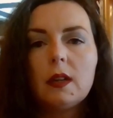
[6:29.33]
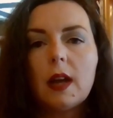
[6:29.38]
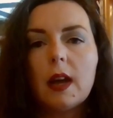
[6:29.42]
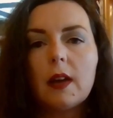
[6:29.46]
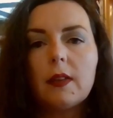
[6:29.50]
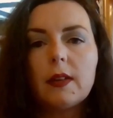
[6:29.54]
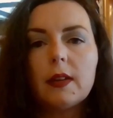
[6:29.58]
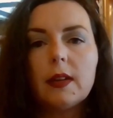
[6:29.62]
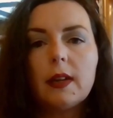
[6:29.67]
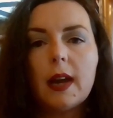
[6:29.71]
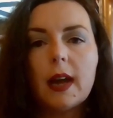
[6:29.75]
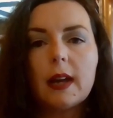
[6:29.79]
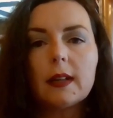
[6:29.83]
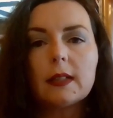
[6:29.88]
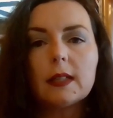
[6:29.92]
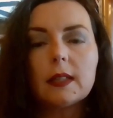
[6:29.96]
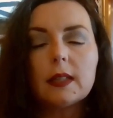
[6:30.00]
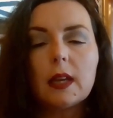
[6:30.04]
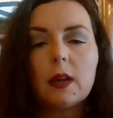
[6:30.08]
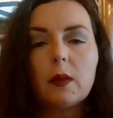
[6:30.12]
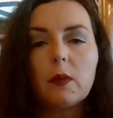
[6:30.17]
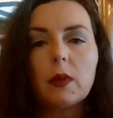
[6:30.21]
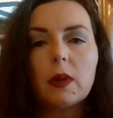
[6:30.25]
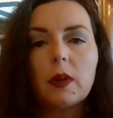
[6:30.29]
Now the next
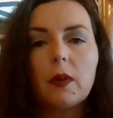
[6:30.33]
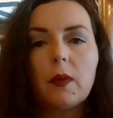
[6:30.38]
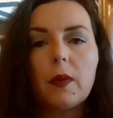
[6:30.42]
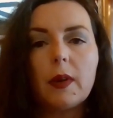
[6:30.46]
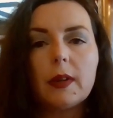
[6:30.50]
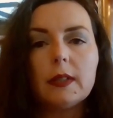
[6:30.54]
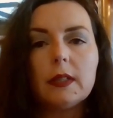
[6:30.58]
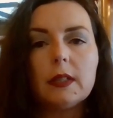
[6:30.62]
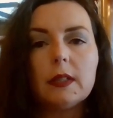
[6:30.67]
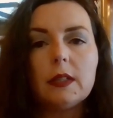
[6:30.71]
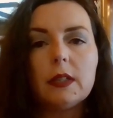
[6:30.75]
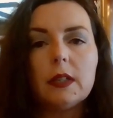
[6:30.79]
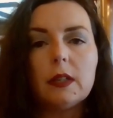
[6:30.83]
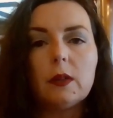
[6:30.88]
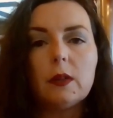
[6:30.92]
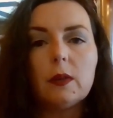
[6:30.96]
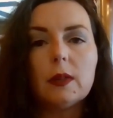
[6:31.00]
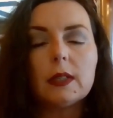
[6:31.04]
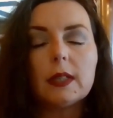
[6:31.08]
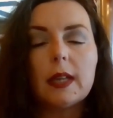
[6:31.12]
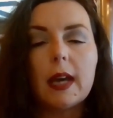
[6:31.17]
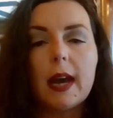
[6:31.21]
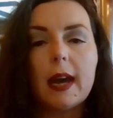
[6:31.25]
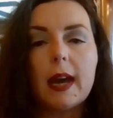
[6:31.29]
thing we're going to do
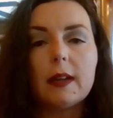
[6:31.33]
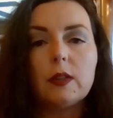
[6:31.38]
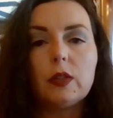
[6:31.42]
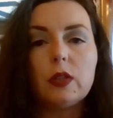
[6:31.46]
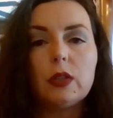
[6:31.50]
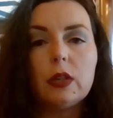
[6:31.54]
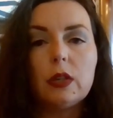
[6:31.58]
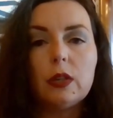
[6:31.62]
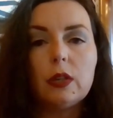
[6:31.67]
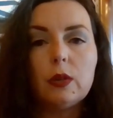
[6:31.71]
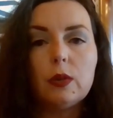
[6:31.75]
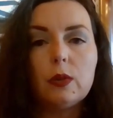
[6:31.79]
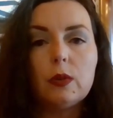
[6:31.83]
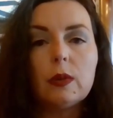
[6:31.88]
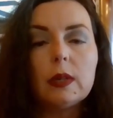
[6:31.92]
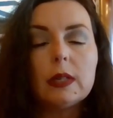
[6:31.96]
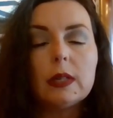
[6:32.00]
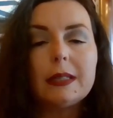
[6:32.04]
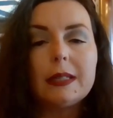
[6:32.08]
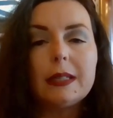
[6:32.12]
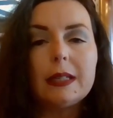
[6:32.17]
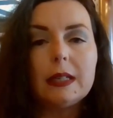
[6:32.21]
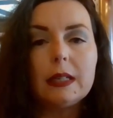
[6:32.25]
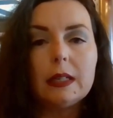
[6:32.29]
is add two
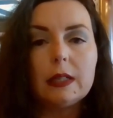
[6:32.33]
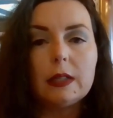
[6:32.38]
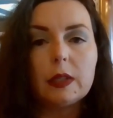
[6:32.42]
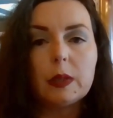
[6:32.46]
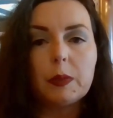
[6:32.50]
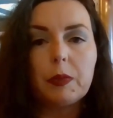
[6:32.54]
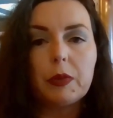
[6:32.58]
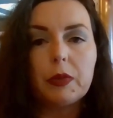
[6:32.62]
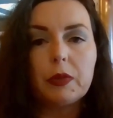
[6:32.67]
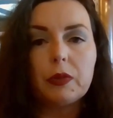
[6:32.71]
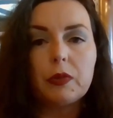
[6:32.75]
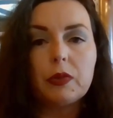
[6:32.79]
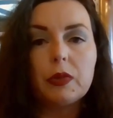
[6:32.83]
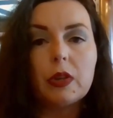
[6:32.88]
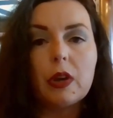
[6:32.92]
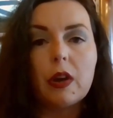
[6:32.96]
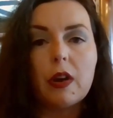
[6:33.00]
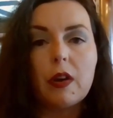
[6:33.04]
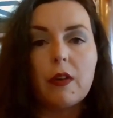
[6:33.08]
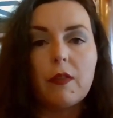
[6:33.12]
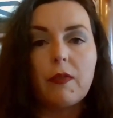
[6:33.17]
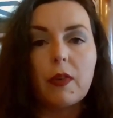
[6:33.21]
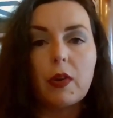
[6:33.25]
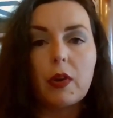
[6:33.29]
teaspoons
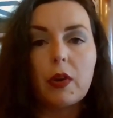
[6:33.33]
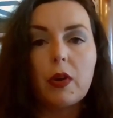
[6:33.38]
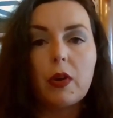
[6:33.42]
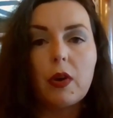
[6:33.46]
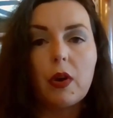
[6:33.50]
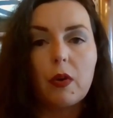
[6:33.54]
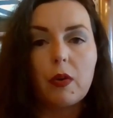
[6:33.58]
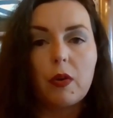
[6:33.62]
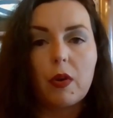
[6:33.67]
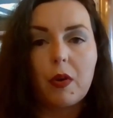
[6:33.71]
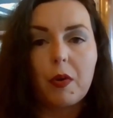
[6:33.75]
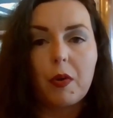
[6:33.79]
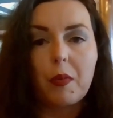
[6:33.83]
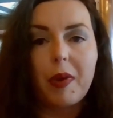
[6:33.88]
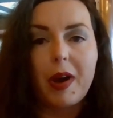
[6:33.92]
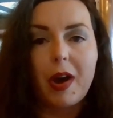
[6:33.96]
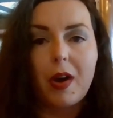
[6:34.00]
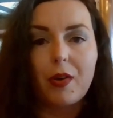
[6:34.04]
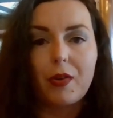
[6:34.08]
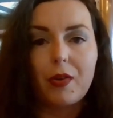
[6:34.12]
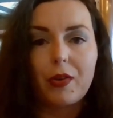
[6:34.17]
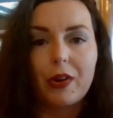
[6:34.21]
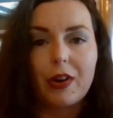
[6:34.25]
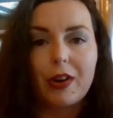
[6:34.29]
of cocoa
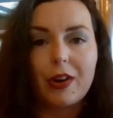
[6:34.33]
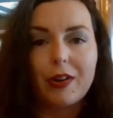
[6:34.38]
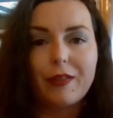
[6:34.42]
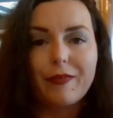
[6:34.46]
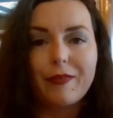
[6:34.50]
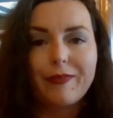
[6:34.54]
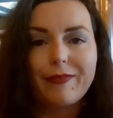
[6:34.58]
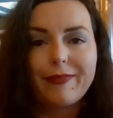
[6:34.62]
powder.